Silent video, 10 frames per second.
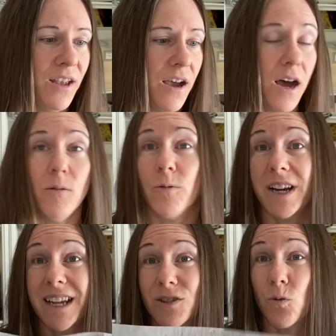When
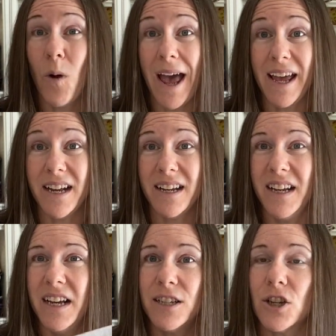it gets wet,
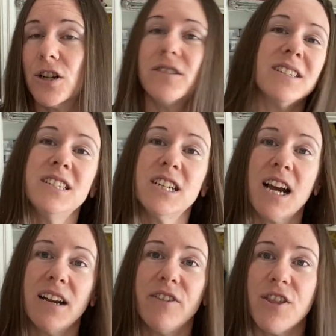it turns into
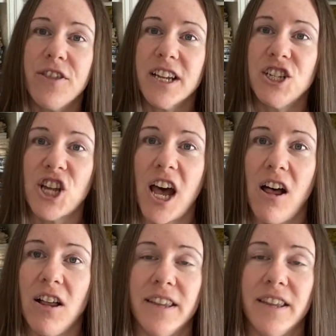kind of a thick gel,